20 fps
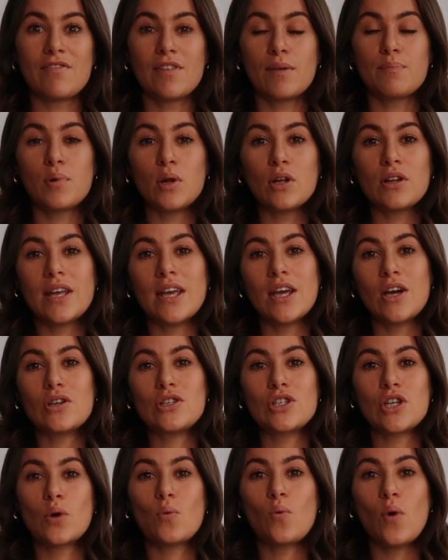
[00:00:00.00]
for bulking
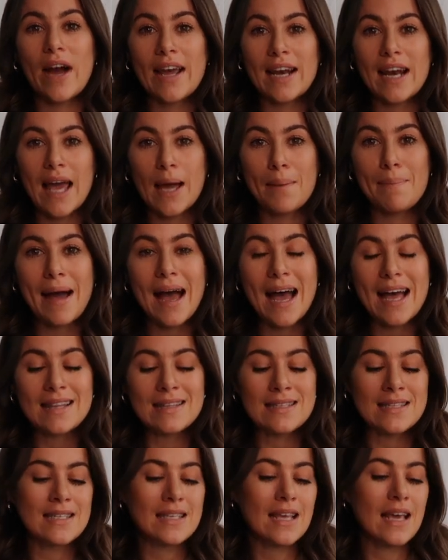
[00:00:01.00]
under wide leg
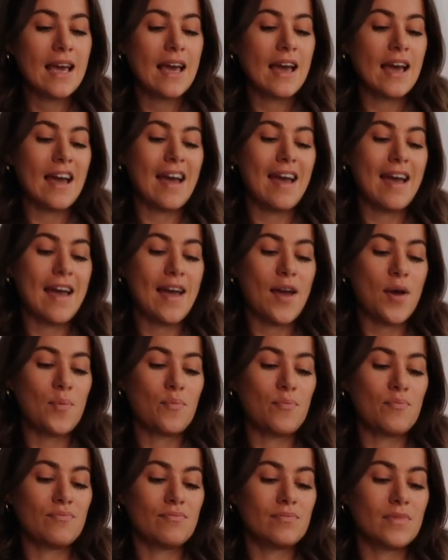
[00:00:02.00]
pants.
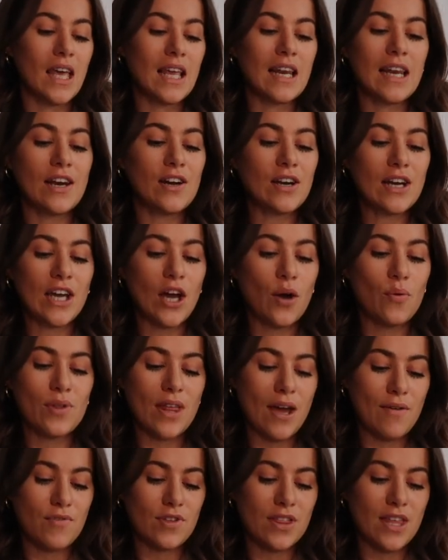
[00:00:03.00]
They literally go with
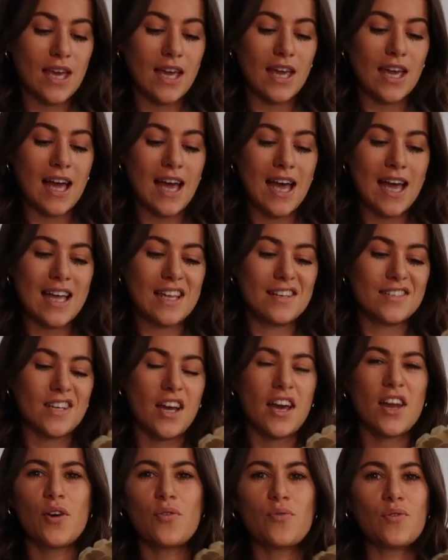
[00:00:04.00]
everything, and
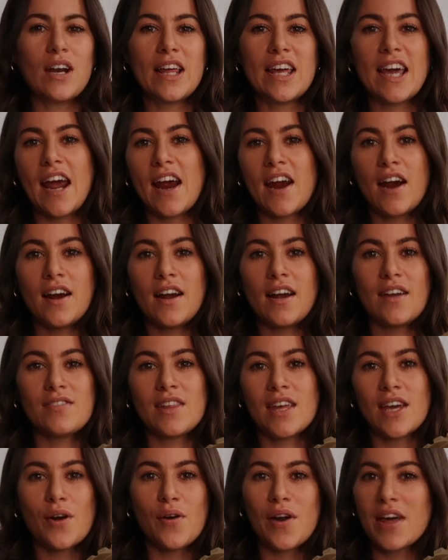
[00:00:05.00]
I don't really care if
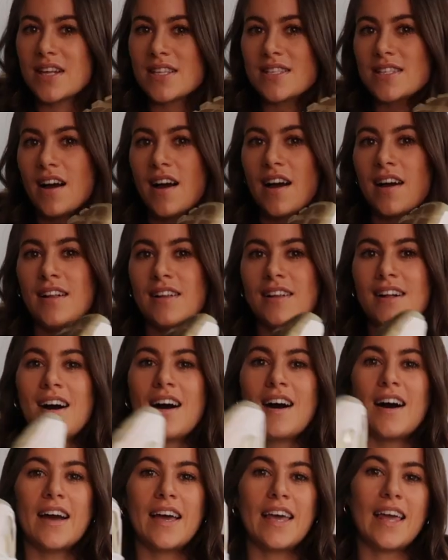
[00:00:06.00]
they go out of style.
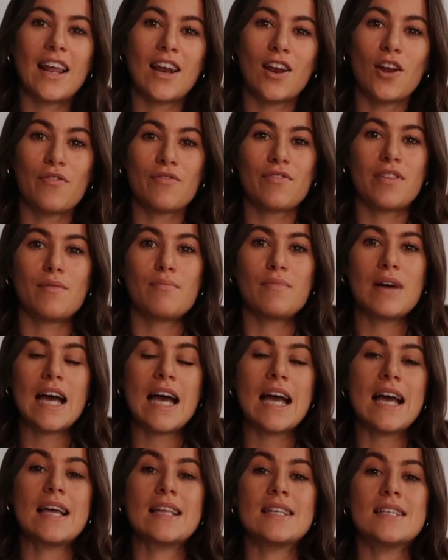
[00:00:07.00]
I love them,
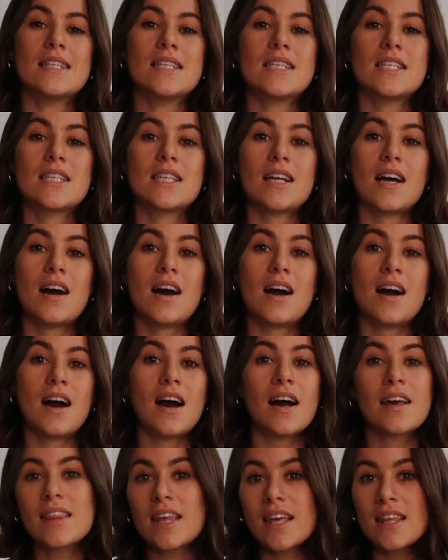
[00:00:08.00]
and
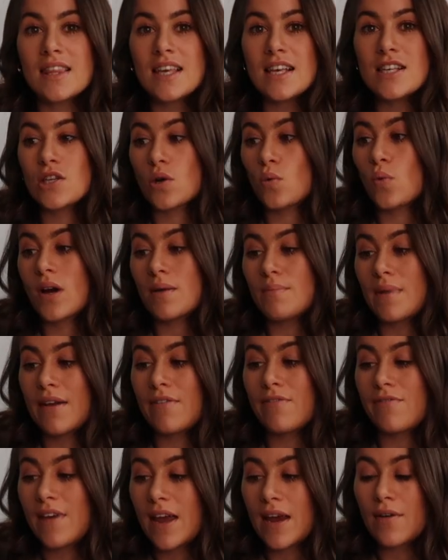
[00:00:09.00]
I think these are one of my
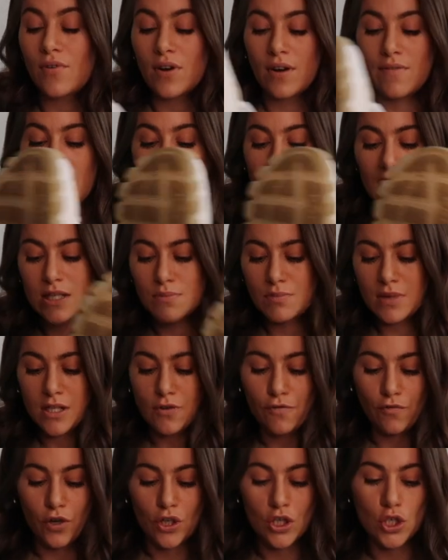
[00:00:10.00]
favorite investments
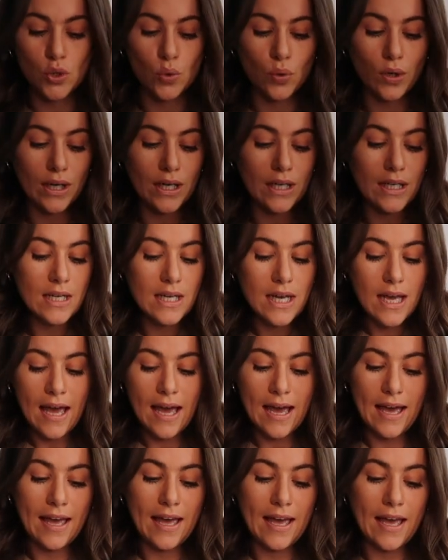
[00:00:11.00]
for sure.
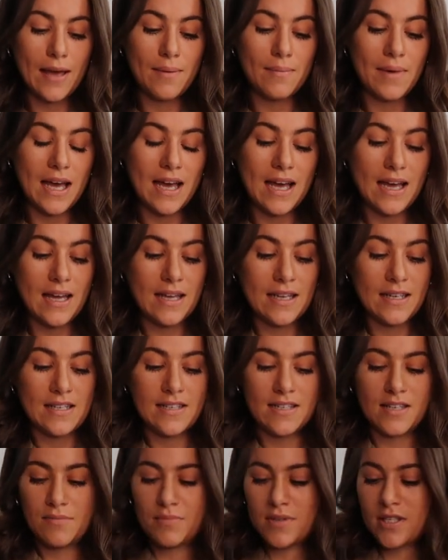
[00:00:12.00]
And
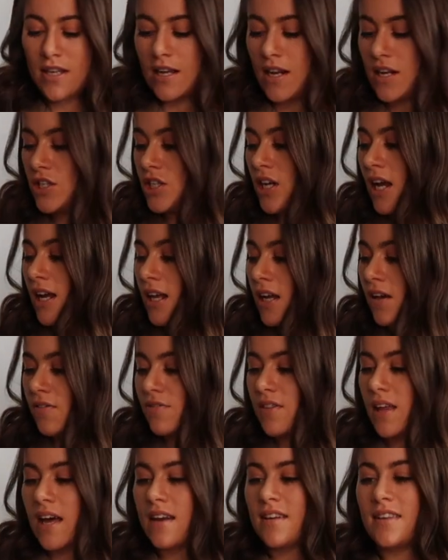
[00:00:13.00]
I'm just gonna check
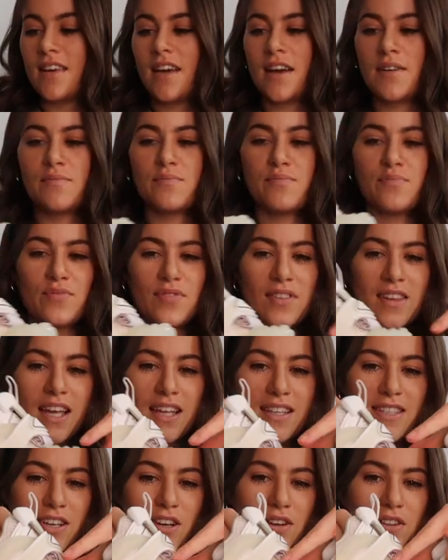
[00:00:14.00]
if that, yeah,
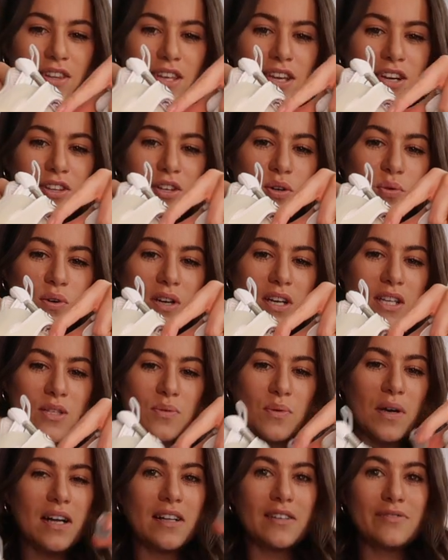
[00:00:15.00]
that's on the other one
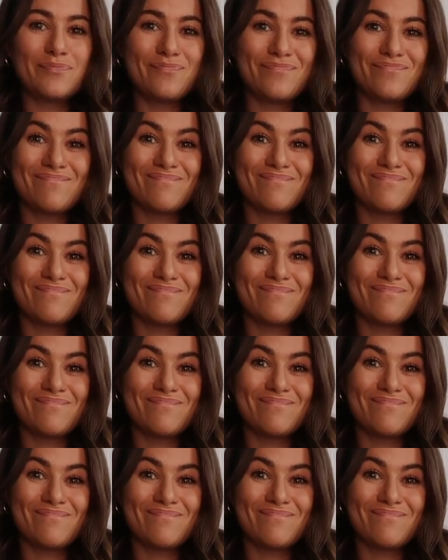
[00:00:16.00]
as well.